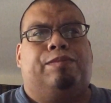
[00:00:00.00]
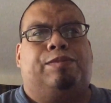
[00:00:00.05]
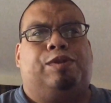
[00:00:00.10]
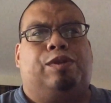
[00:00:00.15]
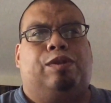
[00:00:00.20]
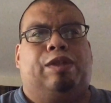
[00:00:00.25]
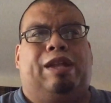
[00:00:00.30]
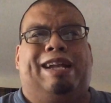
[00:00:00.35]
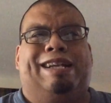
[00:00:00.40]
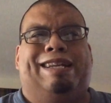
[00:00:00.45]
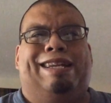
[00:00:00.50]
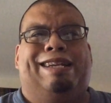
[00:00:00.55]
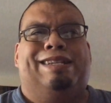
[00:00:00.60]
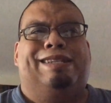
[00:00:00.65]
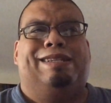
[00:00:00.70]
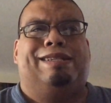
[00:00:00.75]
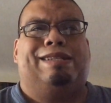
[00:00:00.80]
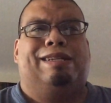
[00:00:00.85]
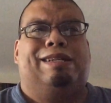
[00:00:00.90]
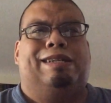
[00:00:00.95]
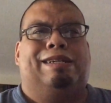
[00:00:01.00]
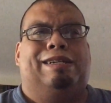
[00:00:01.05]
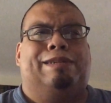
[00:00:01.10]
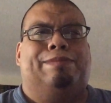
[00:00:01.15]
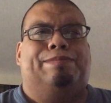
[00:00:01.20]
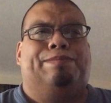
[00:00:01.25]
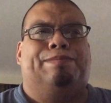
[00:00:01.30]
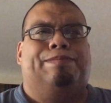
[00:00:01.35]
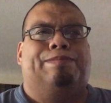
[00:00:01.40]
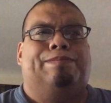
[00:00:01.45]
so that
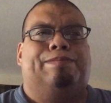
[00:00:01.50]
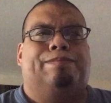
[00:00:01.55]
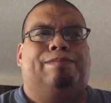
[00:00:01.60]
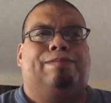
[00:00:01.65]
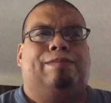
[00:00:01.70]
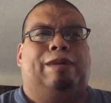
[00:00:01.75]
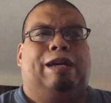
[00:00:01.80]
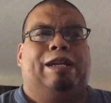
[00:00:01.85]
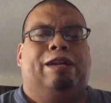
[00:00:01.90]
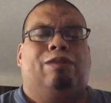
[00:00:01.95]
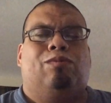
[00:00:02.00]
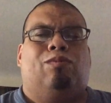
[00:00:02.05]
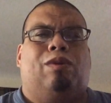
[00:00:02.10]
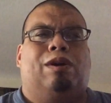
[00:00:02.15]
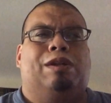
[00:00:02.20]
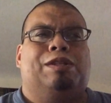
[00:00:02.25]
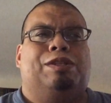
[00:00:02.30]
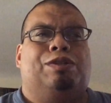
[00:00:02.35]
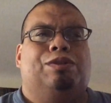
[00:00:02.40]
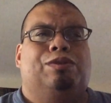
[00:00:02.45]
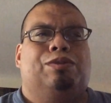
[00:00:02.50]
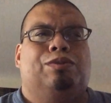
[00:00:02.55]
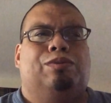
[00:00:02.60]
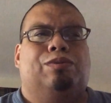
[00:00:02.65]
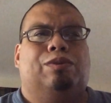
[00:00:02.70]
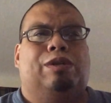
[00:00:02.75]
I didn't want to